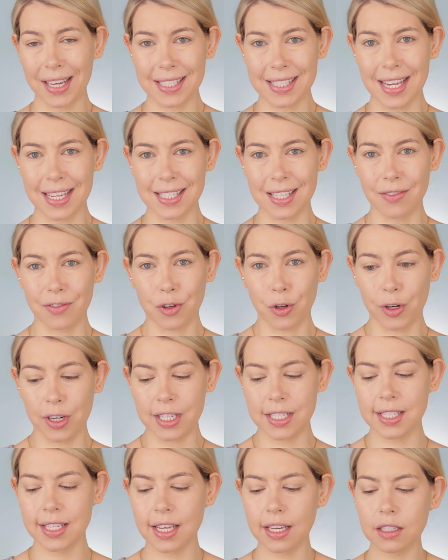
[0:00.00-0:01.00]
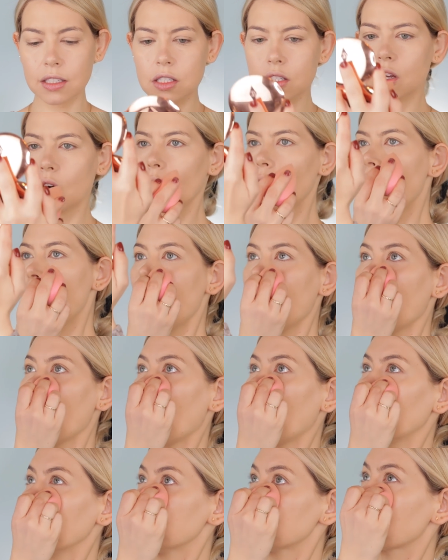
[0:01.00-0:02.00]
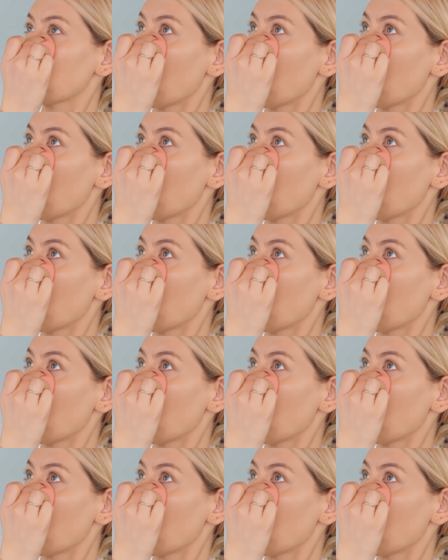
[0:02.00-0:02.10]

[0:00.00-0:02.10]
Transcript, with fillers: excessive creasing. So I always